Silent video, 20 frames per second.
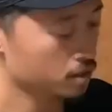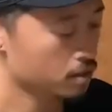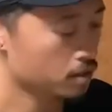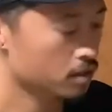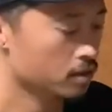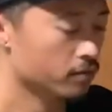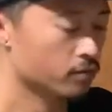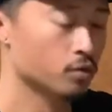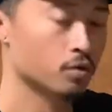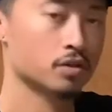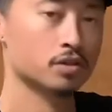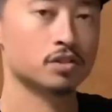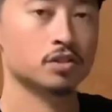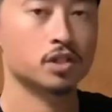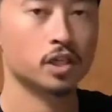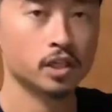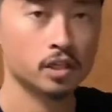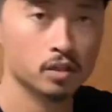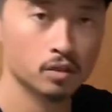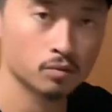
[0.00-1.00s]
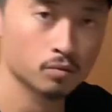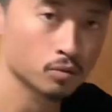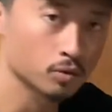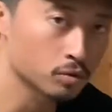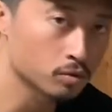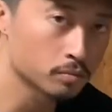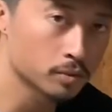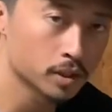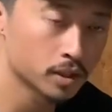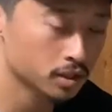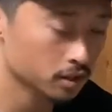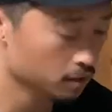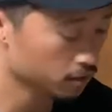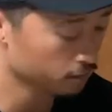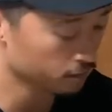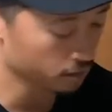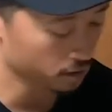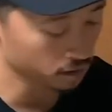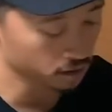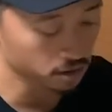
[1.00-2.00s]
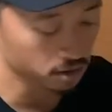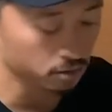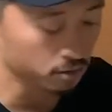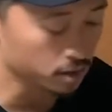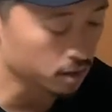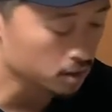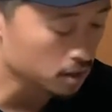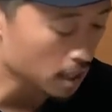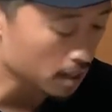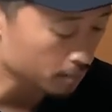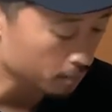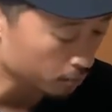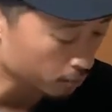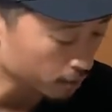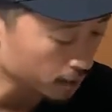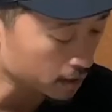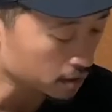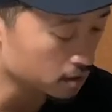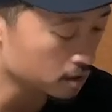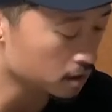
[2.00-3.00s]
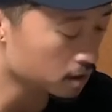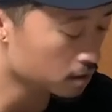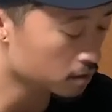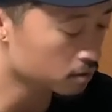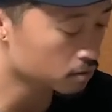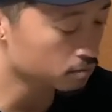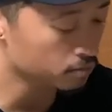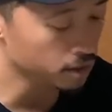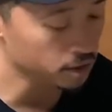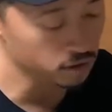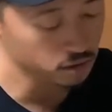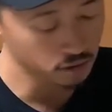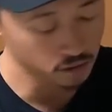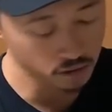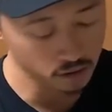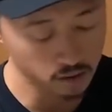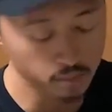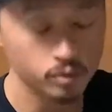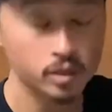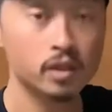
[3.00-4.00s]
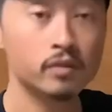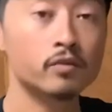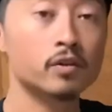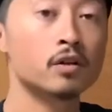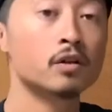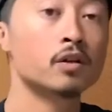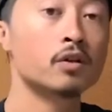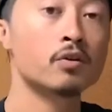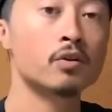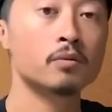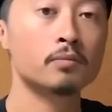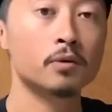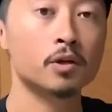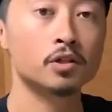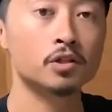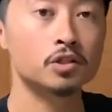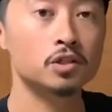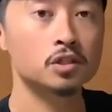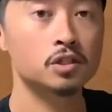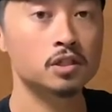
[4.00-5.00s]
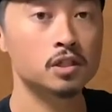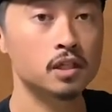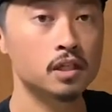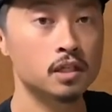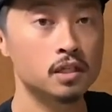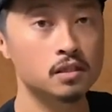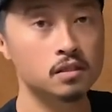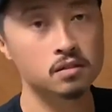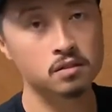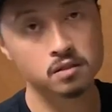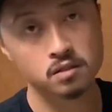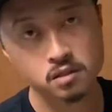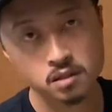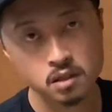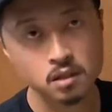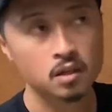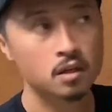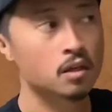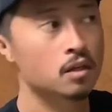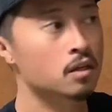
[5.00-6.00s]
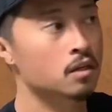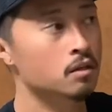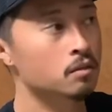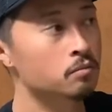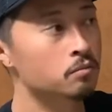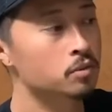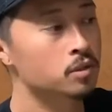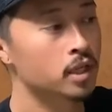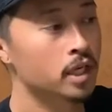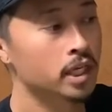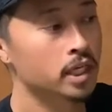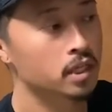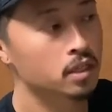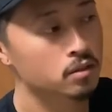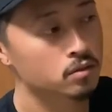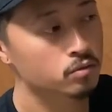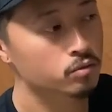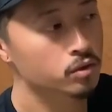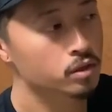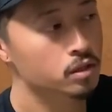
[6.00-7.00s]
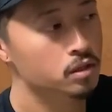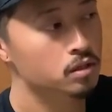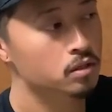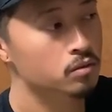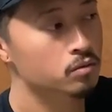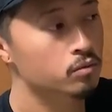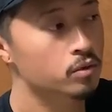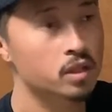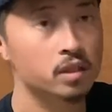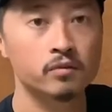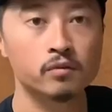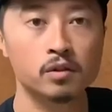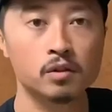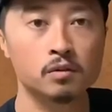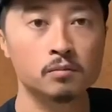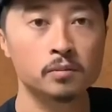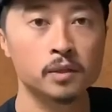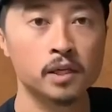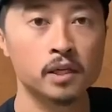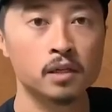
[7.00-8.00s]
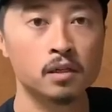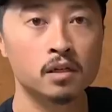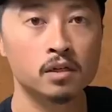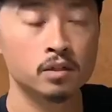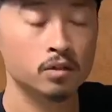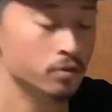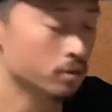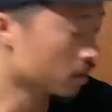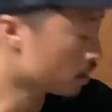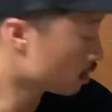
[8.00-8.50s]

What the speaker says: Of course, check your rule book. If you're going to do any type of racing, make sure that whatever you're going to purchase is compliant with whatever you're planning on doing.